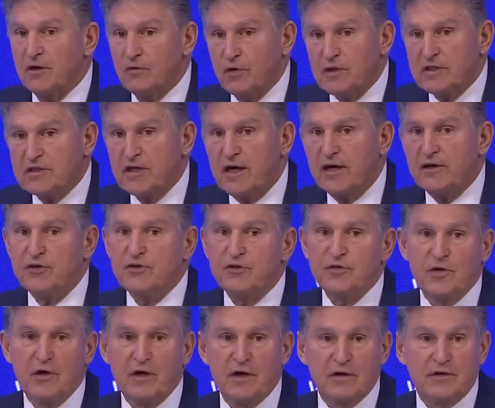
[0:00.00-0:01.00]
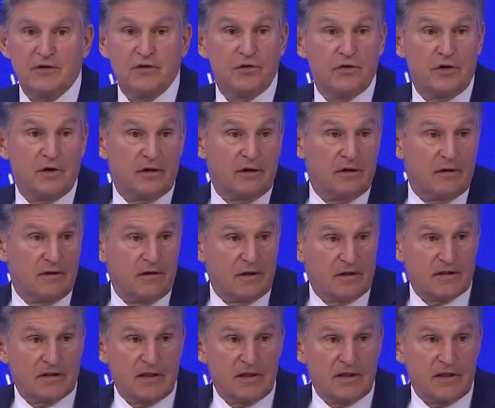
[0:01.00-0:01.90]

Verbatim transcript: What side are you on? Are you on this